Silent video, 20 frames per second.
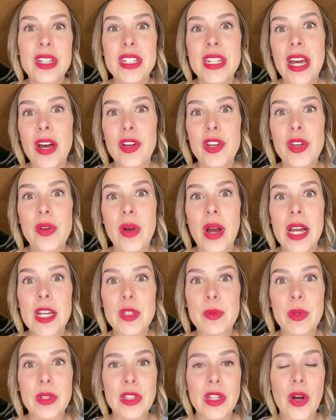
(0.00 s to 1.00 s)
tell you
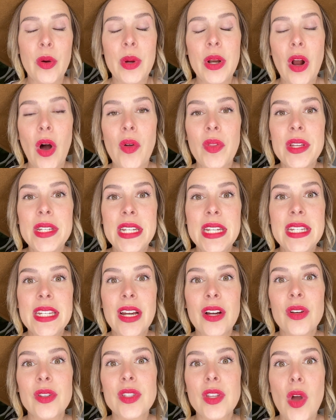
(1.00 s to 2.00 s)
guys below in all the
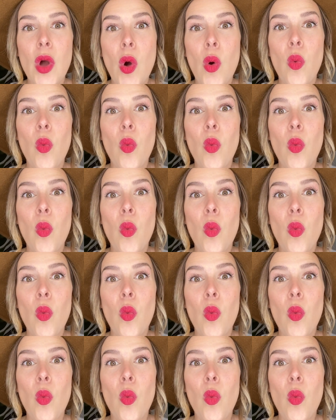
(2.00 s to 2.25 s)
details